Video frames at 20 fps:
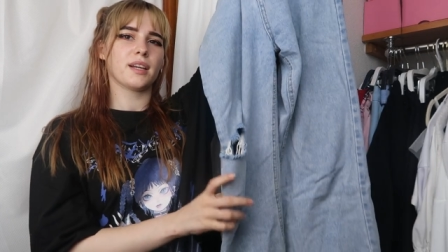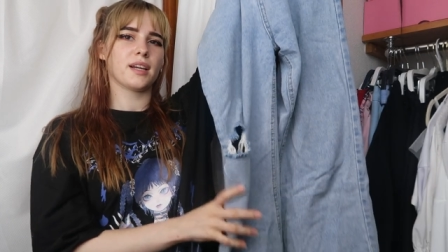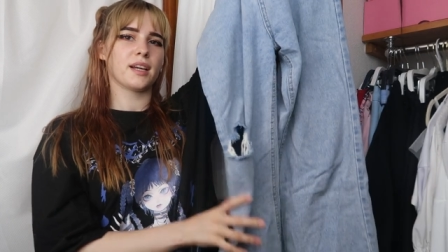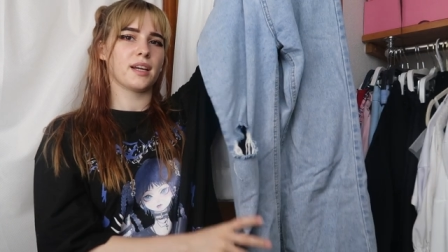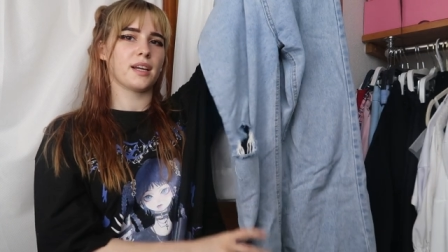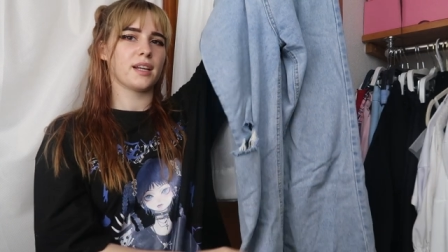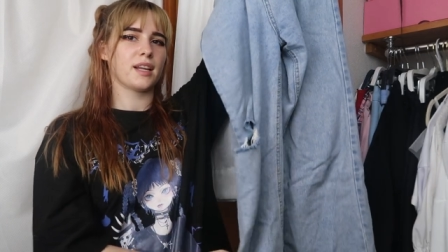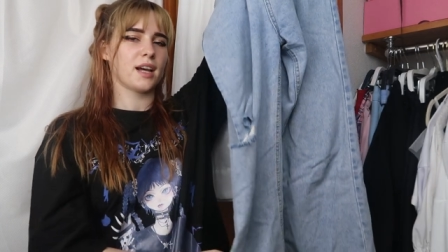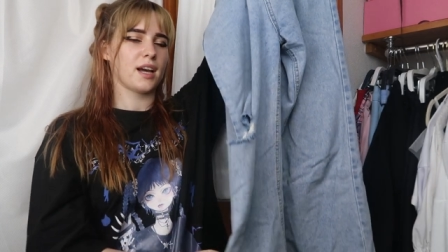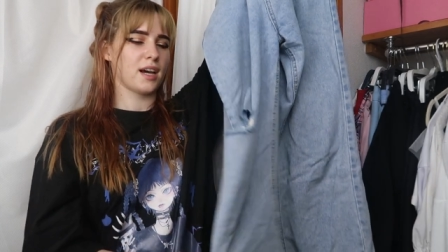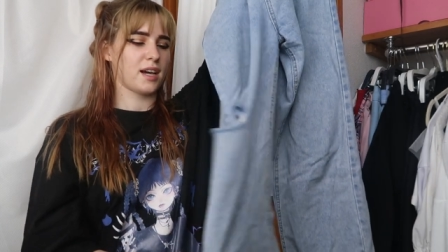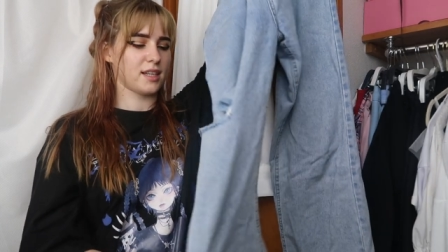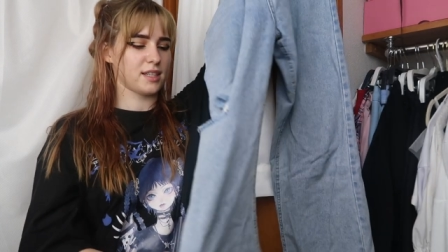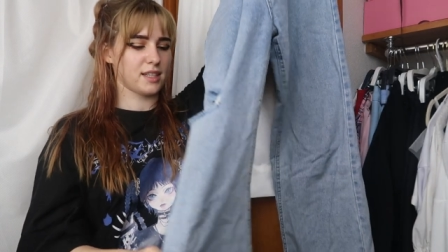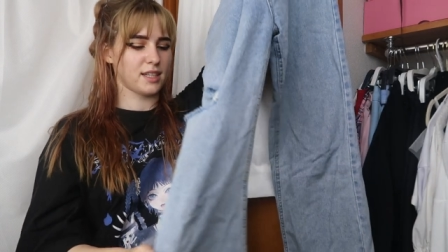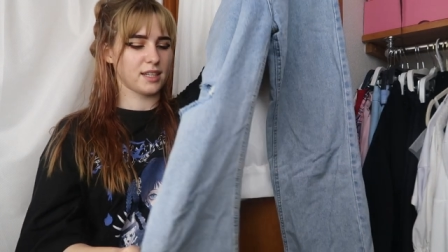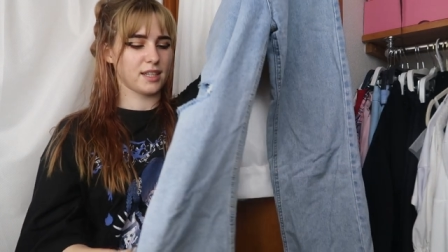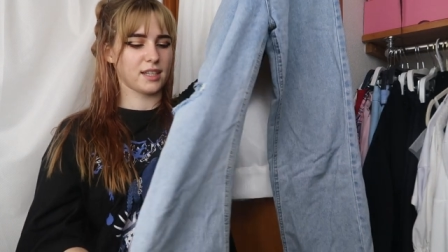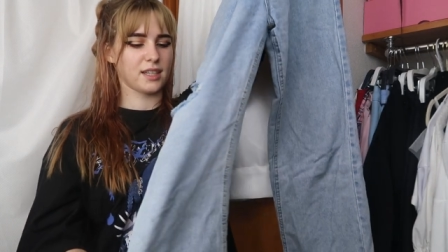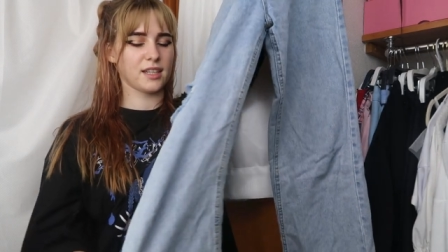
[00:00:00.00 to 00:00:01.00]
It has
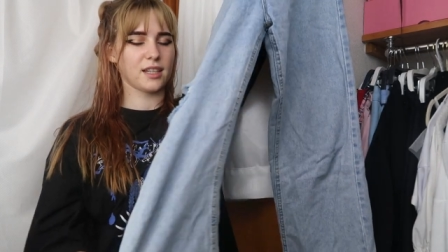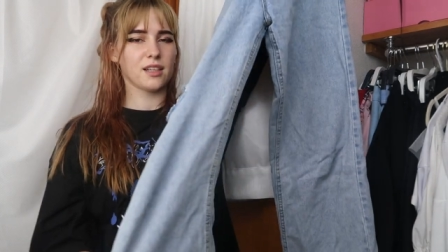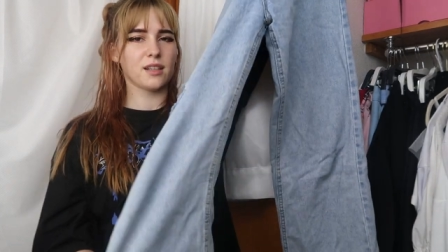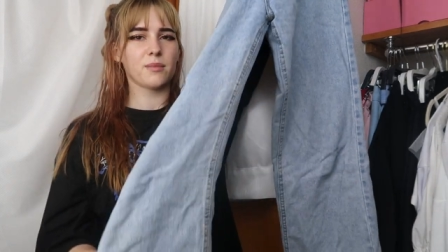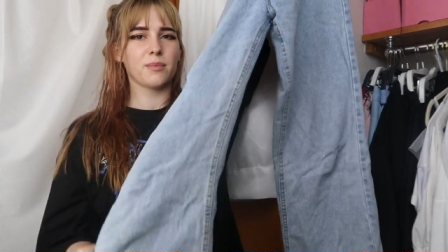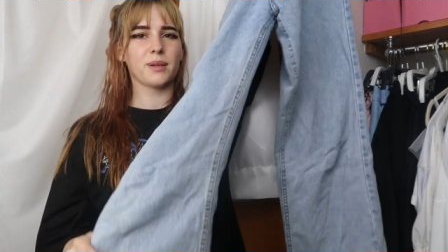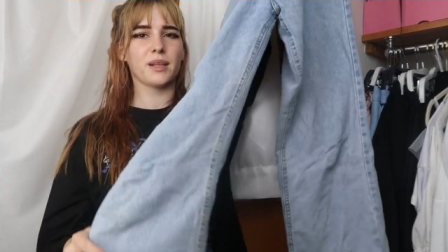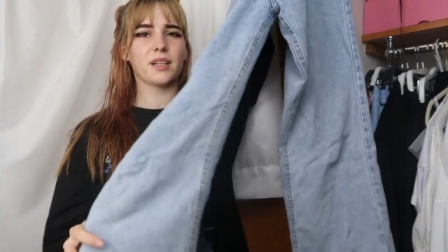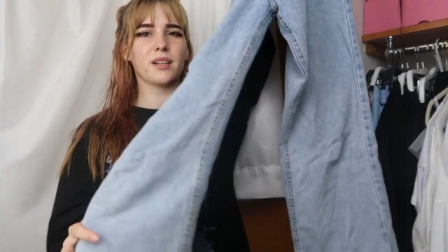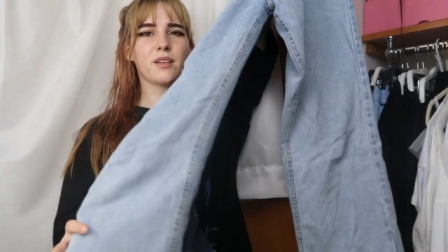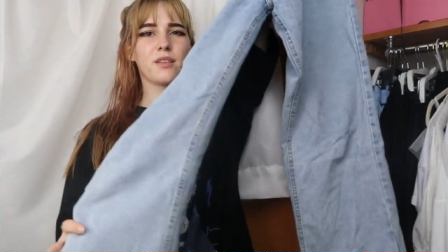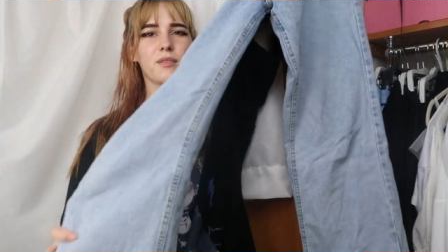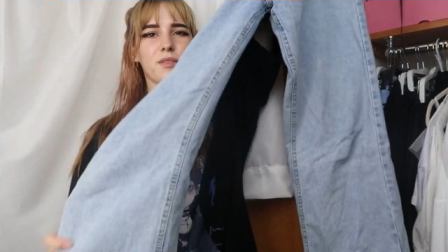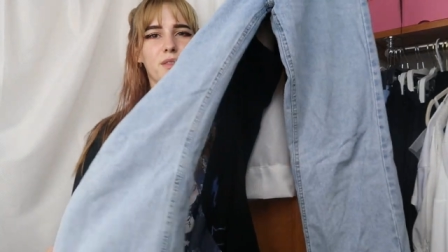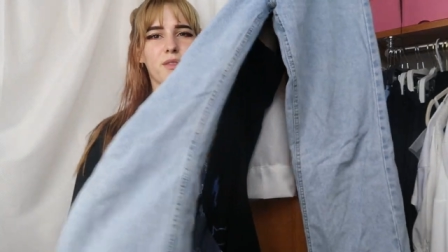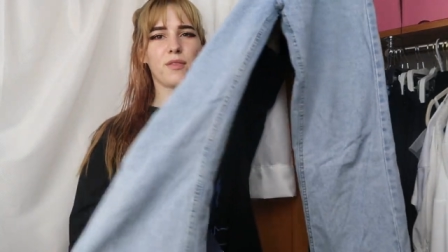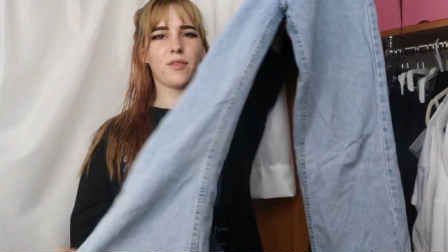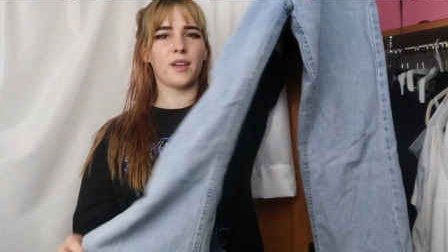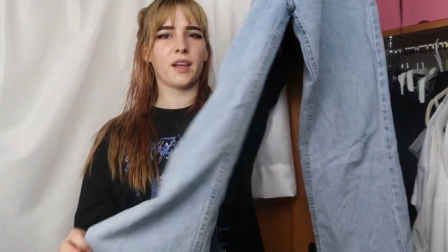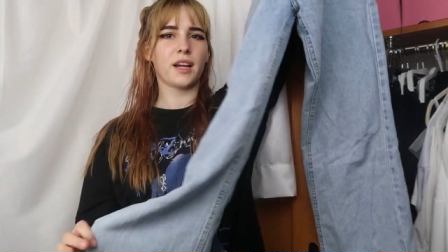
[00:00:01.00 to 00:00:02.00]
like a little bit of
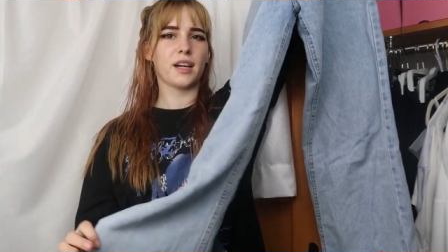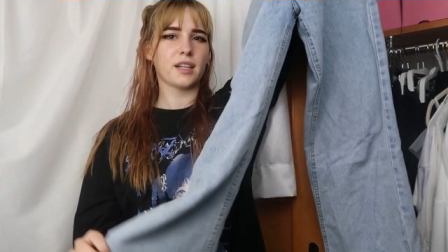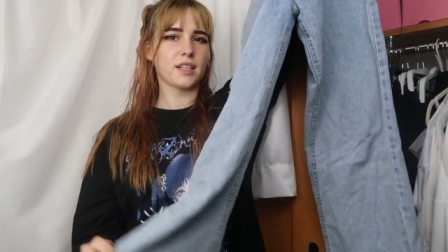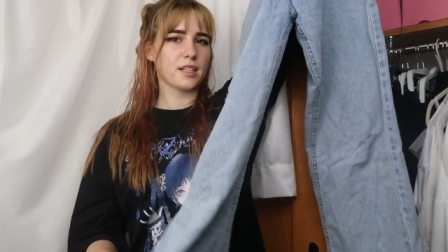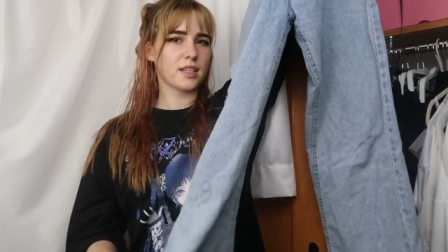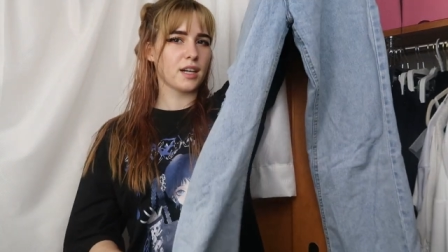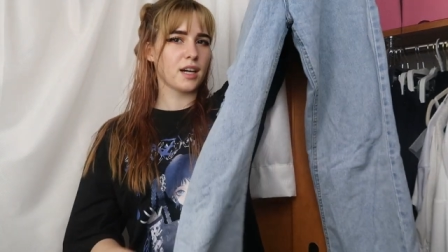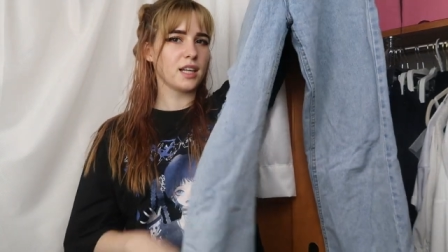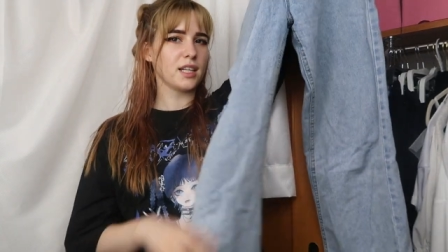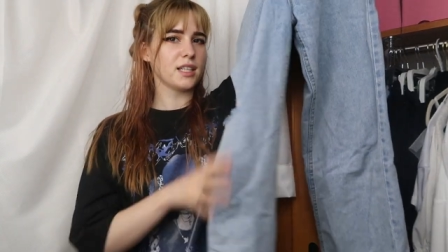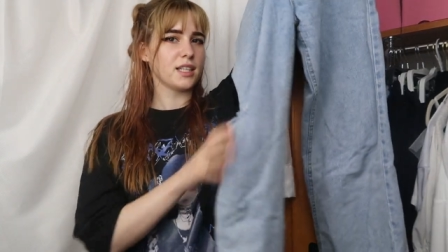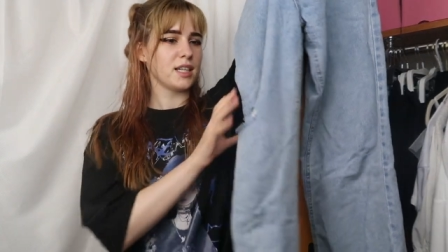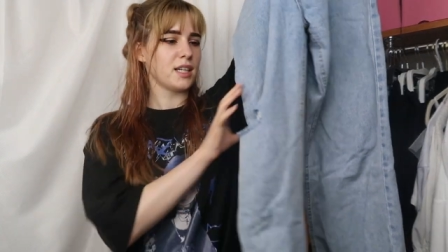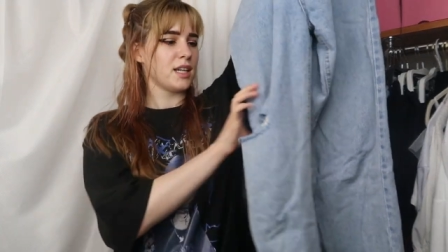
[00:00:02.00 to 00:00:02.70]
a flared cut